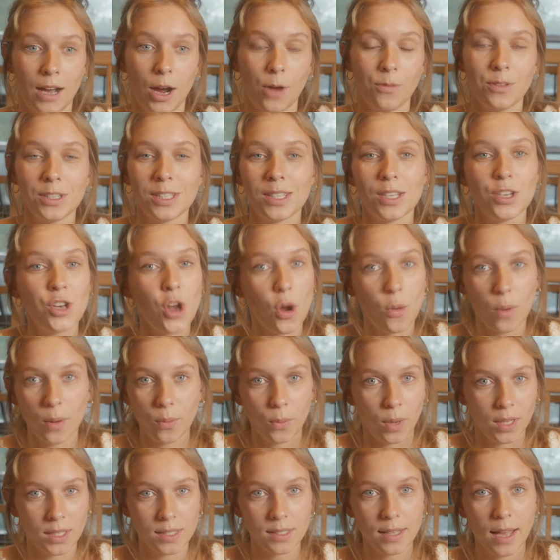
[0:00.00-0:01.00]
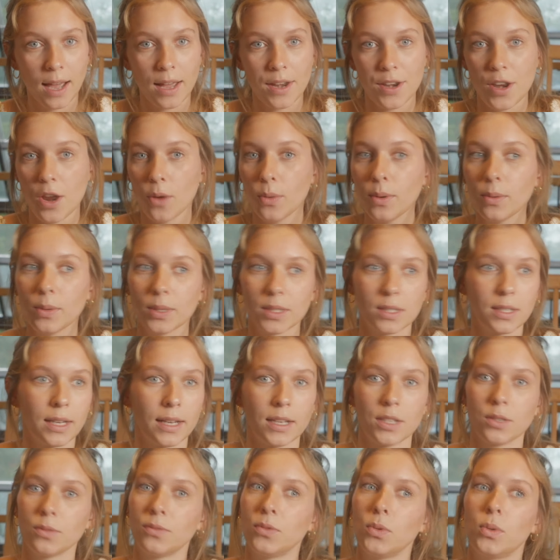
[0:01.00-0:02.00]
obviously no one wants that no one wants to
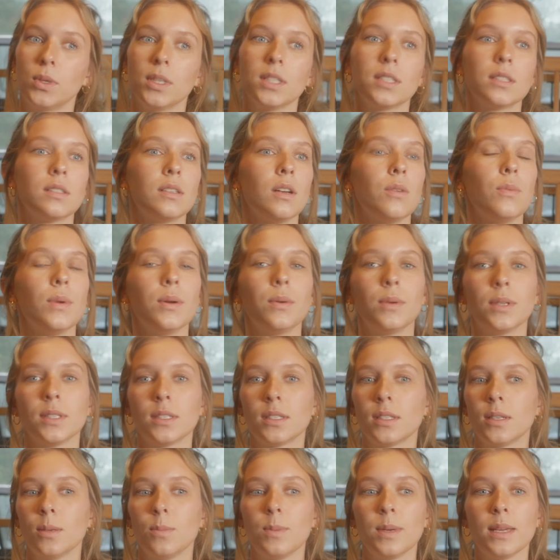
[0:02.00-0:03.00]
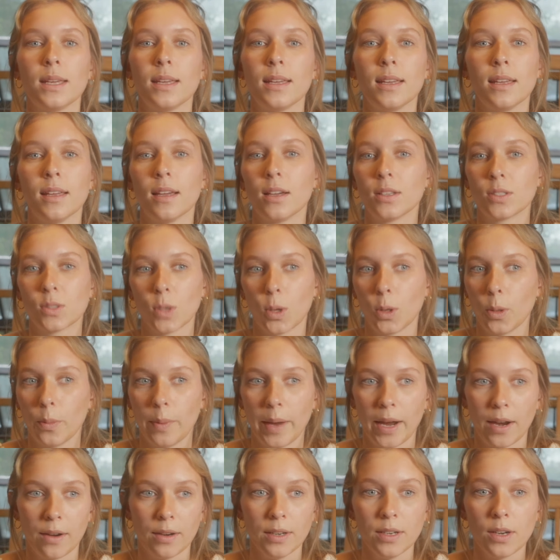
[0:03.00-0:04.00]
get divorced no one wants to be a solo
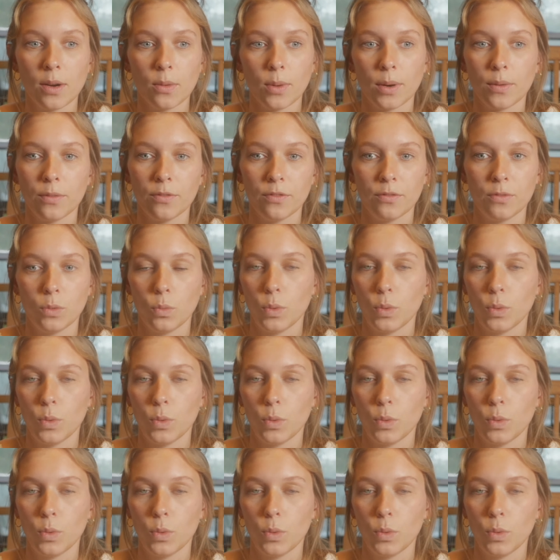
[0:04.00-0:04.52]
parent no one